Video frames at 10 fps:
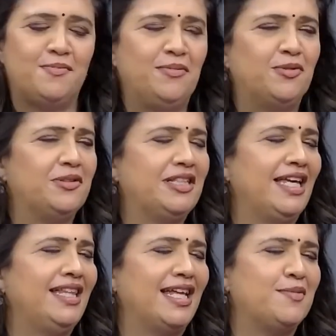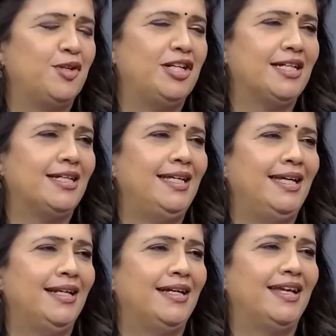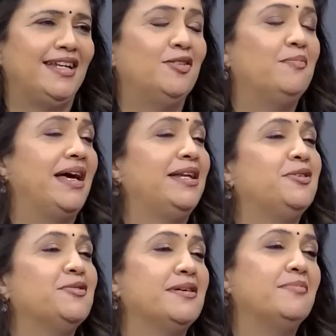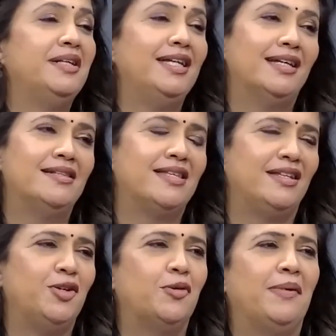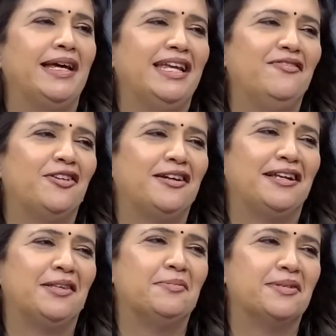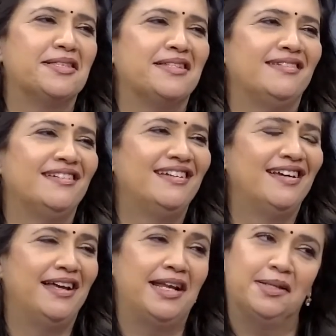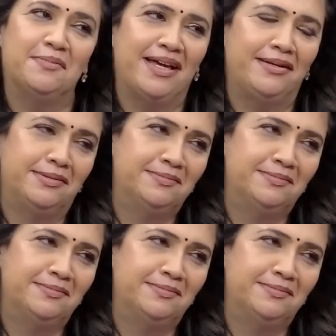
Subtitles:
people will think that's politically incorrect. You're married to somebody else and you're pining for another person, another man.